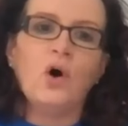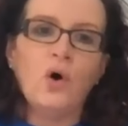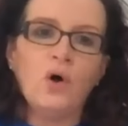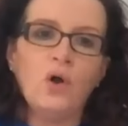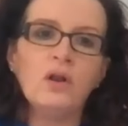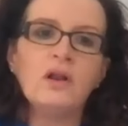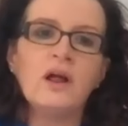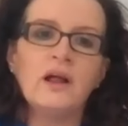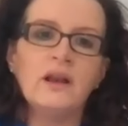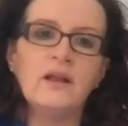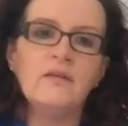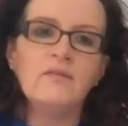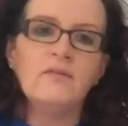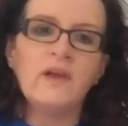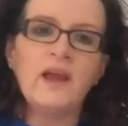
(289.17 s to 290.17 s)
all kind
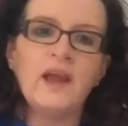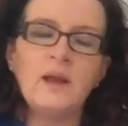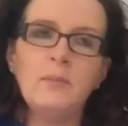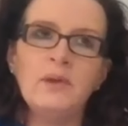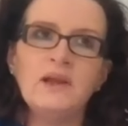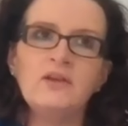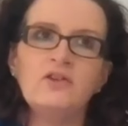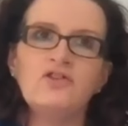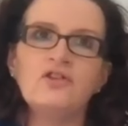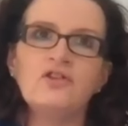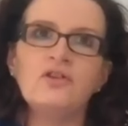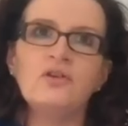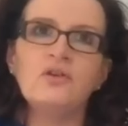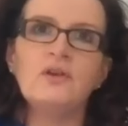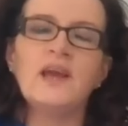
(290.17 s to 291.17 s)
of aiming
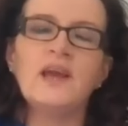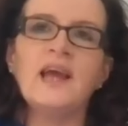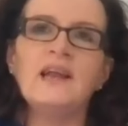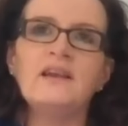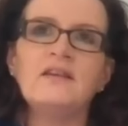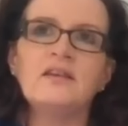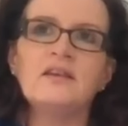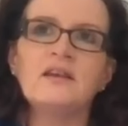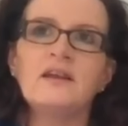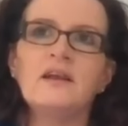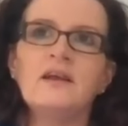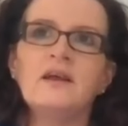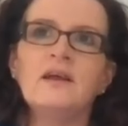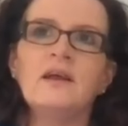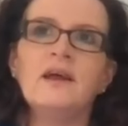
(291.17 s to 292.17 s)
to get
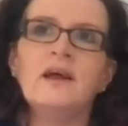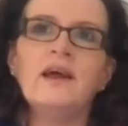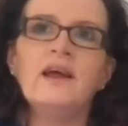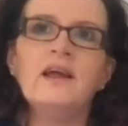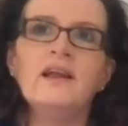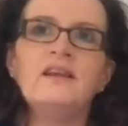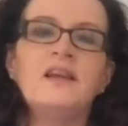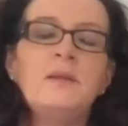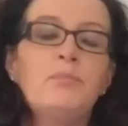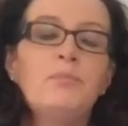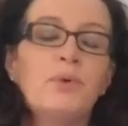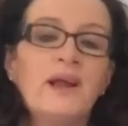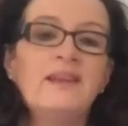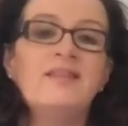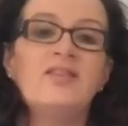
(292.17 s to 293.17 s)

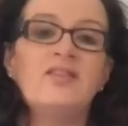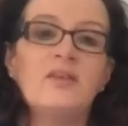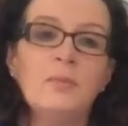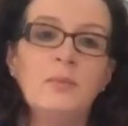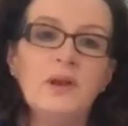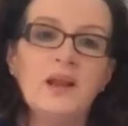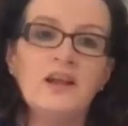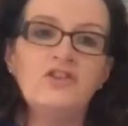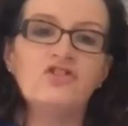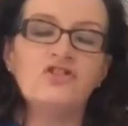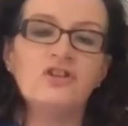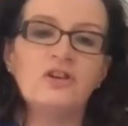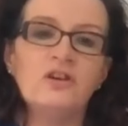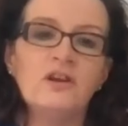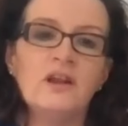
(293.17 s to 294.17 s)
deep brain
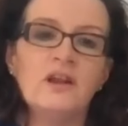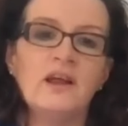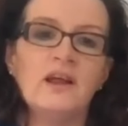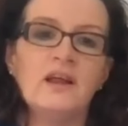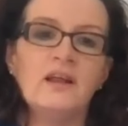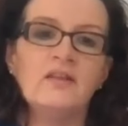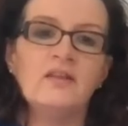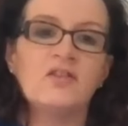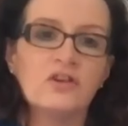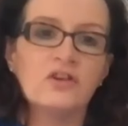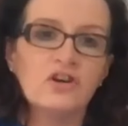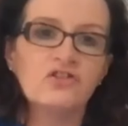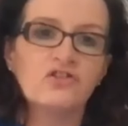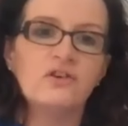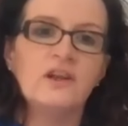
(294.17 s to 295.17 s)
stimulation
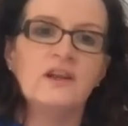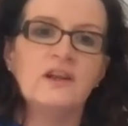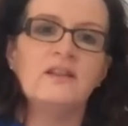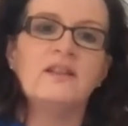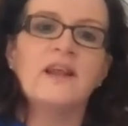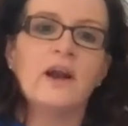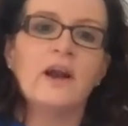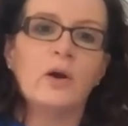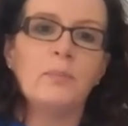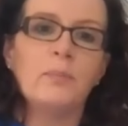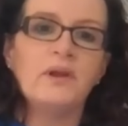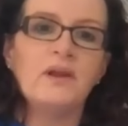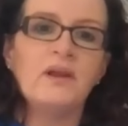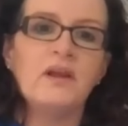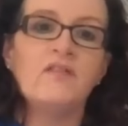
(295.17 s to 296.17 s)
surgery and
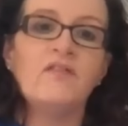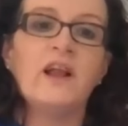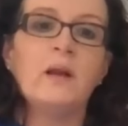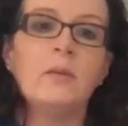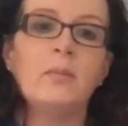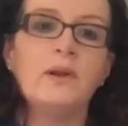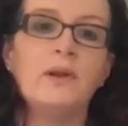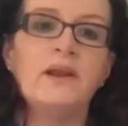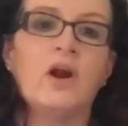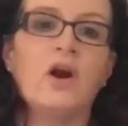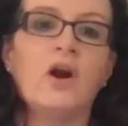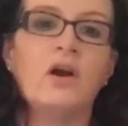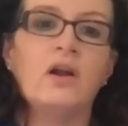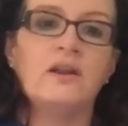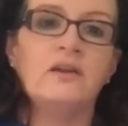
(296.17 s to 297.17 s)
therapy available in
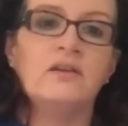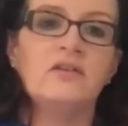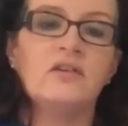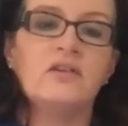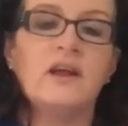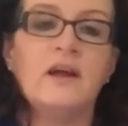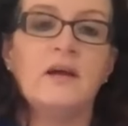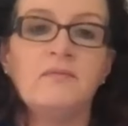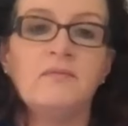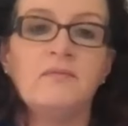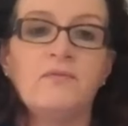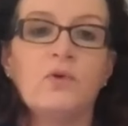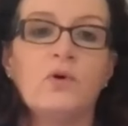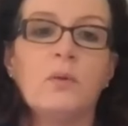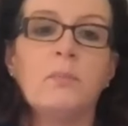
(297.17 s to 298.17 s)
Ireland
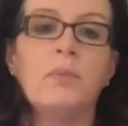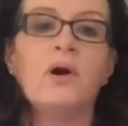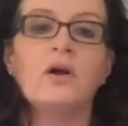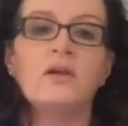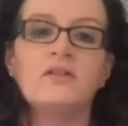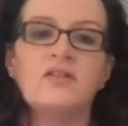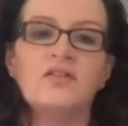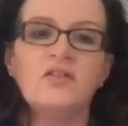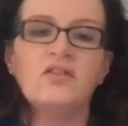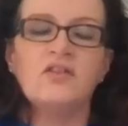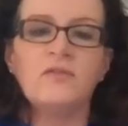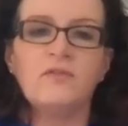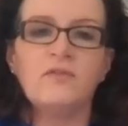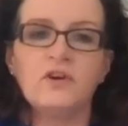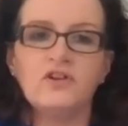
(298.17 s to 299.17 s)
for Parkinson's
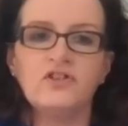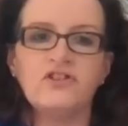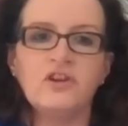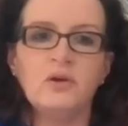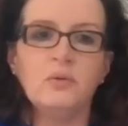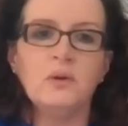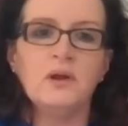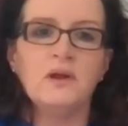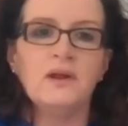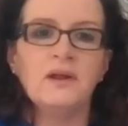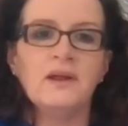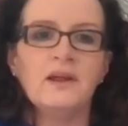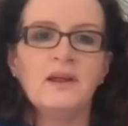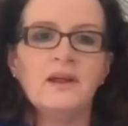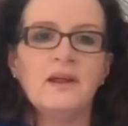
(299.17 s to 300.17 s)
sufferers. So,
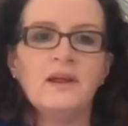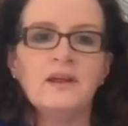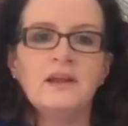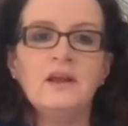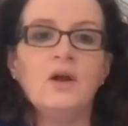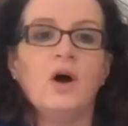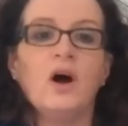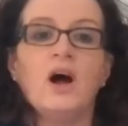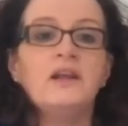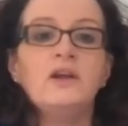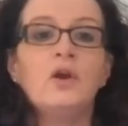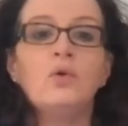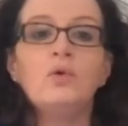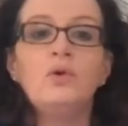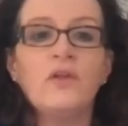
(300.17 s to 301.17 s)

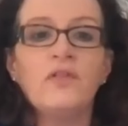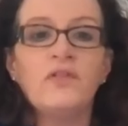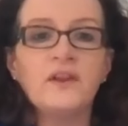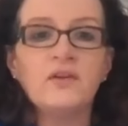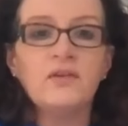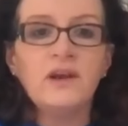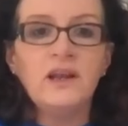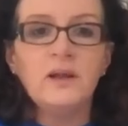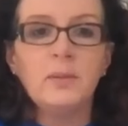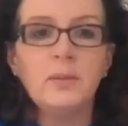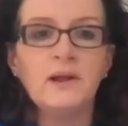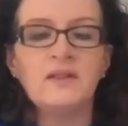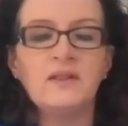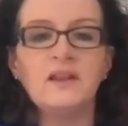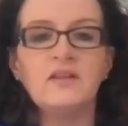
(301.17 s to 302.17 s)
I've known nothing really
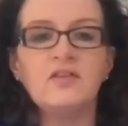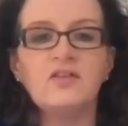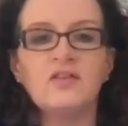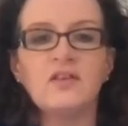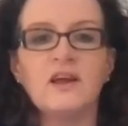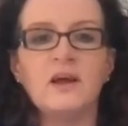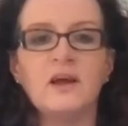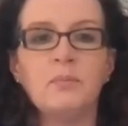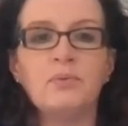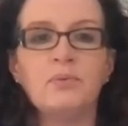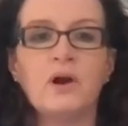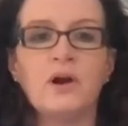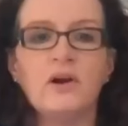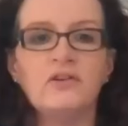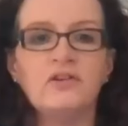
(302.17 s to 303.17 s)
about this
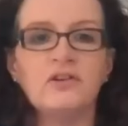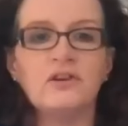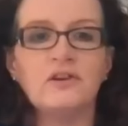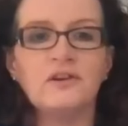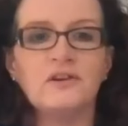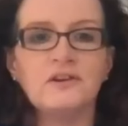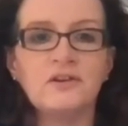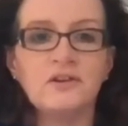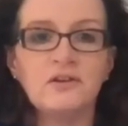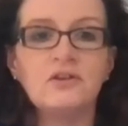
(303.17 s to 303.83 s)
prior to